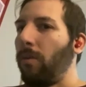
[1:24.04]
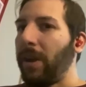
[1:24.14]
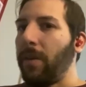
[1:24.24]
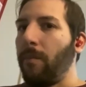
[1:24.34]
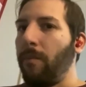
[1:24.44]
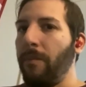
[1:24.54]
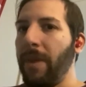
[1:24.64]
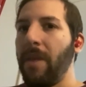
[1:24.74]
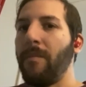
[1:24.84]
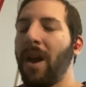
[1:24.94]
like
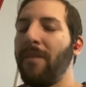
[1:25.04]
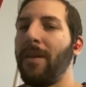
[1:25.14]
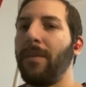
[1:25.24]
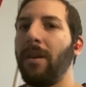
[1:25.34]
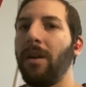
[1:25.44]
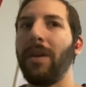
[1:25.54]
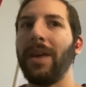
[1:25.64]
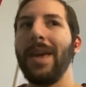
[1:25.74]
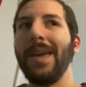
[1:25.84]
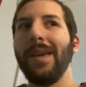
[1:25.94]
me and my family are.
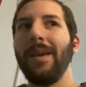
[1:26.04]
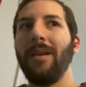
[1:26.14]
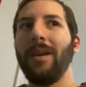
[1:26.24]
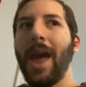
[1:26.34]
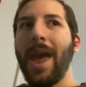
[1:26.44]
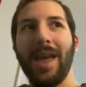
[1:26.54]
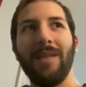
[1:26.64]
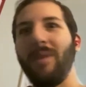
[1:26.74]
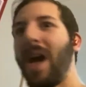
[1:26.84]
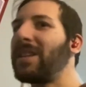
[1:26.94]
Like, and
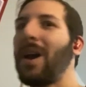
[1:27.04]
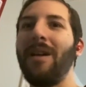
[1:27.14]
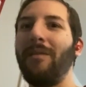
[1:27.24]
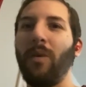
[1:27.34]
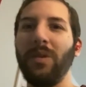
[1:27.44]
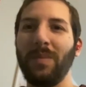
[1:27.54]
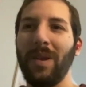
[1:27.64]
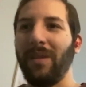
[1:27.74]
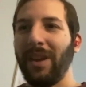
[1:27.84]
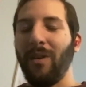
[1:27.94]
that's how I've always
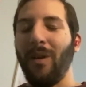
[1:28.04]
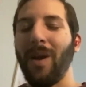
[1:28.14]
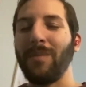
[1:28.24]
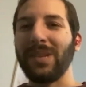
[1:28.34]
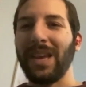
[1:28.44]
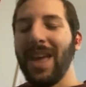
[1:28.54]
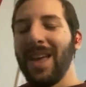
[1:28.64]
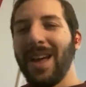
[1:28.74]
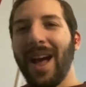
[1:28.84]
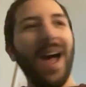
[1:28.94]
been like growing up. Is like
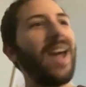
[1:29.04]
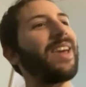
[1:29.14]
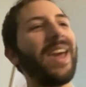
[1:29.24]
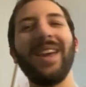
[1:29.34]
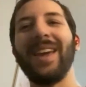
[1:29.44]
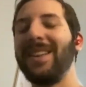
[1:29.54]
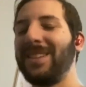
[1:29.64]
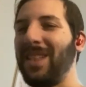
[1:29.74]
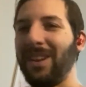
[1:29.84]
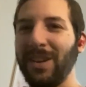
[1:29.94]
I can't get yeah, into. I think